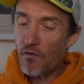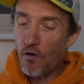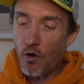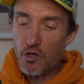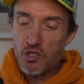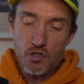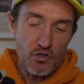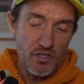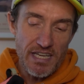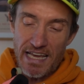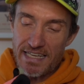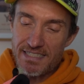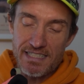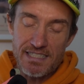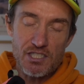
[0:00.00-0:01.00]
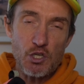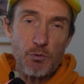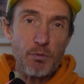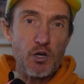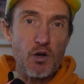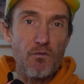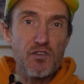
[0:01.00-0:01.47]
Also, yes, it's
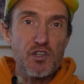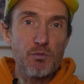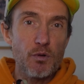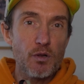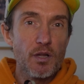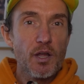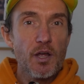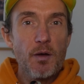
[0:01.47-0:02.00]
super comfortable,